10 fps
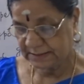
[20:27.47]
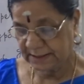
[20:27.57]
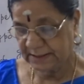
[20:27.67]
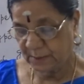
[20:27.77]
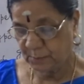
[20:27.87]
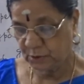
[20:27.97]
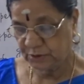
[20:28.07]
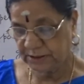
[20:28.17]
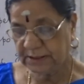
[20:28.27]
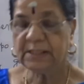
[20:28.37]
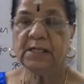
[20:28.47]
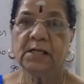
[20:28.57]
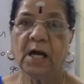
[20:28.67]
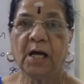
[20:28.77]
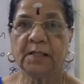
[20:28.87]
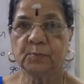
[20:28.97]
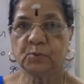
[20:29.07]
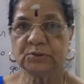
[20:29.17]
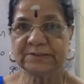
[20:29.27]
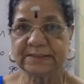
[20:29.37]
Then about the
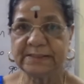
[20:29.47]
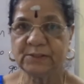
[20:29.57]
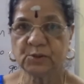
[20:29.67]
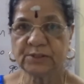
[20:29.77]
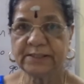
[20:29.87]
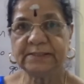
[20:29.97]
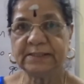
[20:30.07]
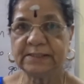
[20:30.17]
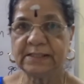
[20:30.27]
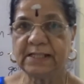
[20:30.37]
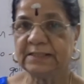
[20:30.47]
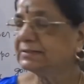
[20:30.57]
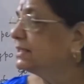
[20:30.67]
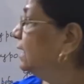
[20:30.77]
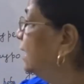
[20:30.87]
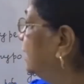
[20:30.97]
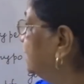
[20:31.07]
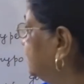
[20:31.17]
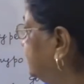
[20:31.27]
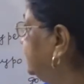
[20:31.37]
hormones, endocrine glands.
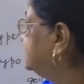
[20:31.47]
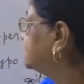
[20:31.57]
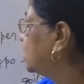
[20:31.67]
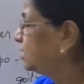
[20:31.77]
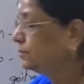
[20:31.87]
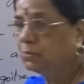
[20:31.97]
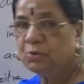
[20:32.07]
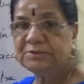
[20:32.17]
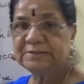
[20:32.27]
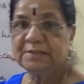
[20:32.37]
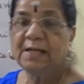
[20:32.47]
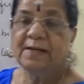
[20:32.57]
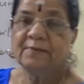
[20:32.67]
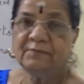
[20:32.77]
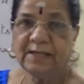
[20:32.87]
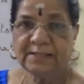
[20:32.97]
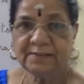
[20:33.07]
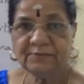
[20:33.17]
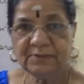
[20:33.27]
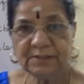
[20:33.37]
And these hormones,
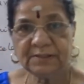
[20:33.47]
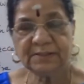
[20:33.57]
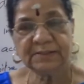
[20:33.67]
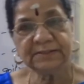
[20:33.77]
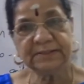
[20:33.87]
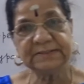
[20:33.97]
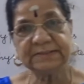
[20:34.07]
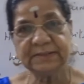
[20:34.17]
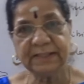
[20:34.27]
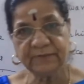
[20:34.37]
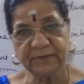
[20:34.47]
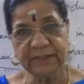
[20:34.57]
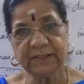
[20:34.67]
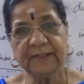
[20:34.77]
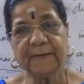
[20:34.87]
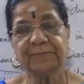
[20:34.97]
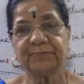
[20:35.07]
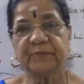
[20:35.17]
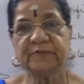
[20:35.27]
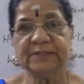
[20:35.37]
wherever it is required,
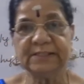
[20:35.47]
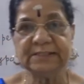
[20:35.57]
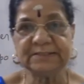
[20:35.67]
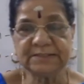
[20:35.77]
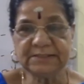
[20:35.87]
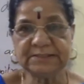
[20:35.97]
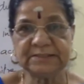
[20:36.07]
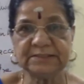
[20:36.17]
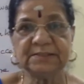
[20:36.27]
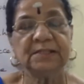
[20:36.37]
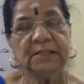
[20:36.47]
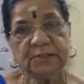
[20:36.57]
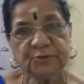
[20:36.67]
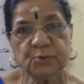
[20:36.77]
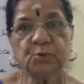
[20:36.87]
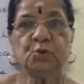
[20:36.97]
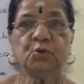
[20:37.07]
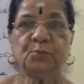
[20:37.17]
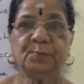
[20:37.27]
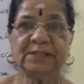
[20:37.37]
when it is reaching
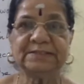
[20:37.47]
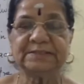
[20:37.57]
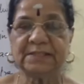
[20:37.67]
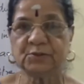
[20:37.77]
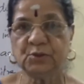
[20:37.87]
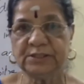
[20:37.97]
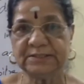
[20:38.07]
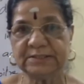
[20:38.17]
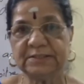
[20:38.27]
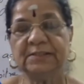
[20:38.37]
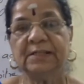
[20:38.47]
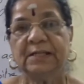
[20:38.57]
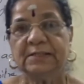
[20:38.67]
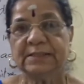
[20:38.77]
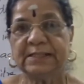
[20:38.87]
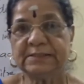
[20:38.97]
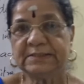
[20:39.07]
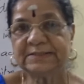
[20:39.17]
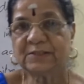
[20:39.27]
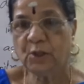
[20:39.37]
through blood circulation, that
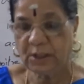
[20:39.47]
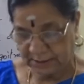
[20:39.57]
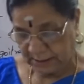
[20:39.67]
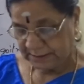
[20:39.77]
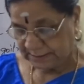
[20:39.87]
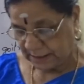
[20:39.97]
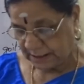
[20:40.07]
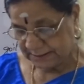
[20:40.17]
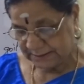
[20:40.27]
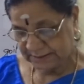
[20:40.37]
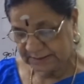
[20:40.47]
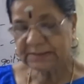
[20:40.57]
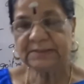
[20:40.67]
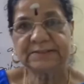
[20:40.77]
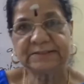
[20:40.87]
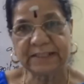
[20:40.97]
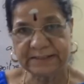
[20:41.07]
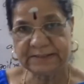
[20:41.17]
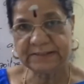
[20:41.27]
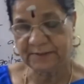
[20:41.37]
is called target
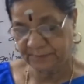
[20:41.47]
site.